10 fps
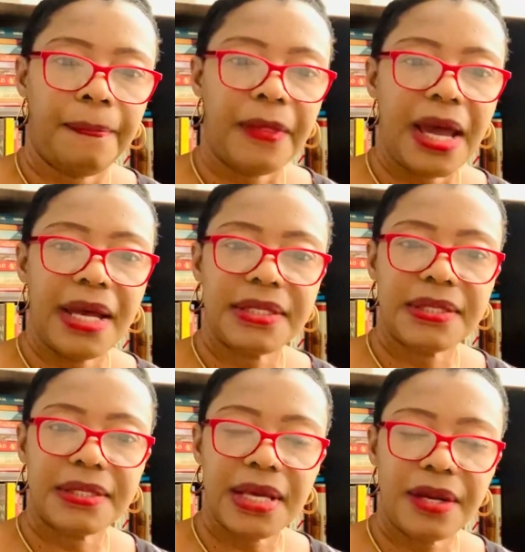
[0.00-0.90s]
I
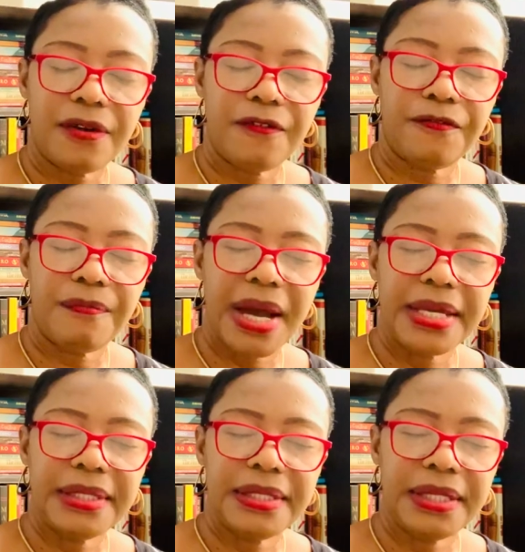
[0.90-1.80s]
start off my
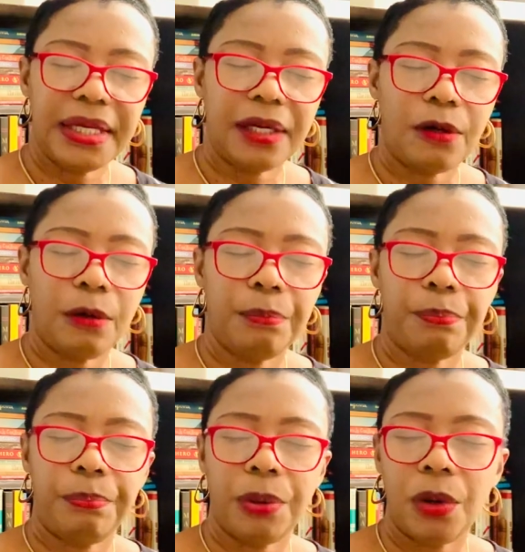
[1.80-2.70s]
day
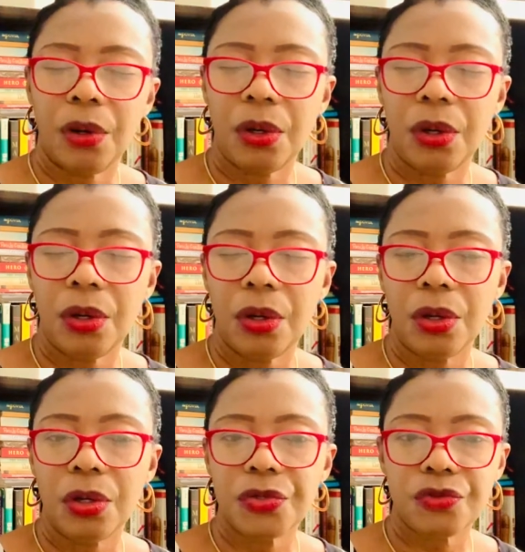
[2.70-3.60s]

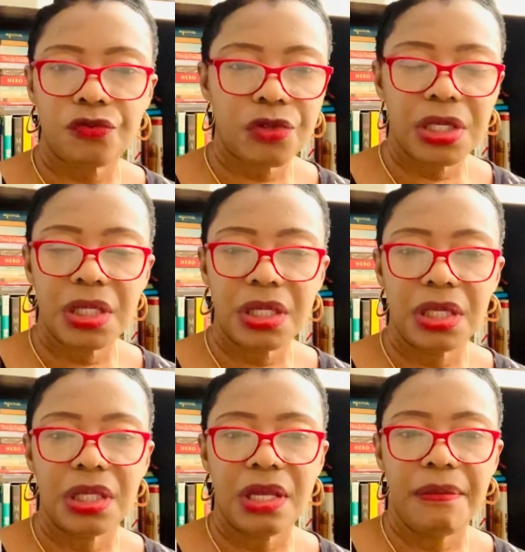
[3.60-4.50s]
compulsory
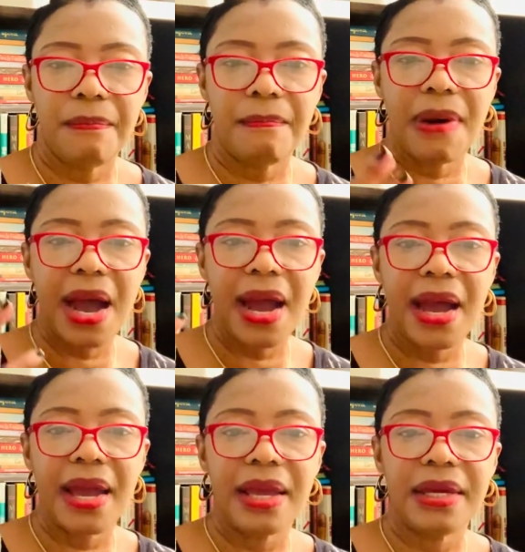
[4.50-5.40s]
in a
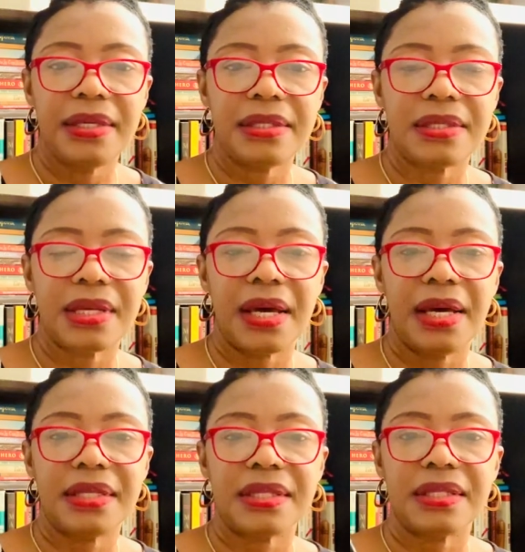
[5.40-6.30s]

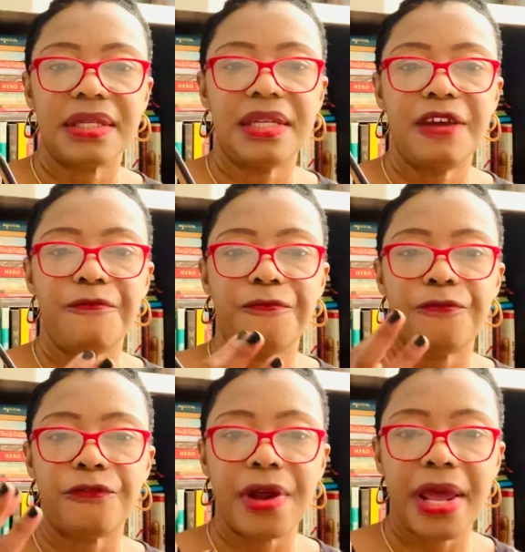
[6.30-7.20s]
mindset, in a
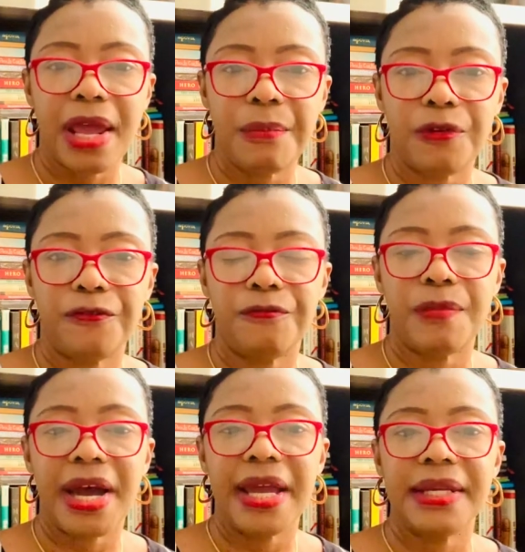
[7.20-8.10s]
frame of
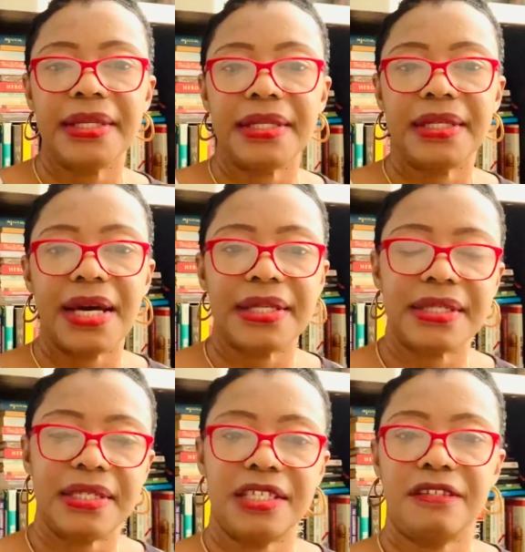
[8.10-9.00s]
mind that
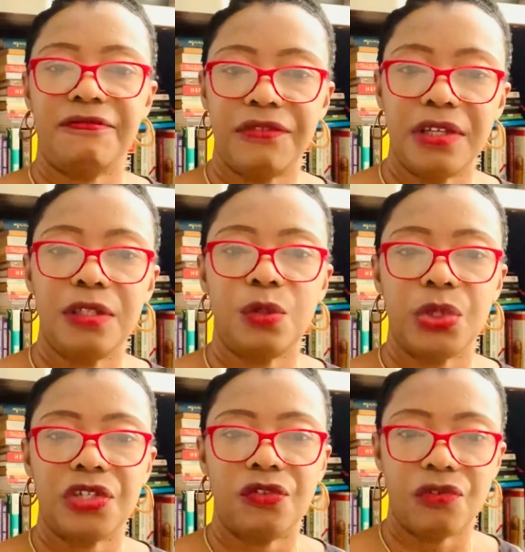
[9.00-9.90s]
is filled
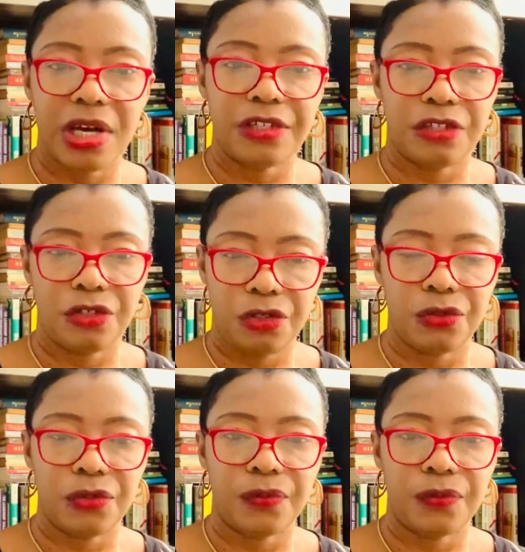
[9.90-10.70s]
with gratitude.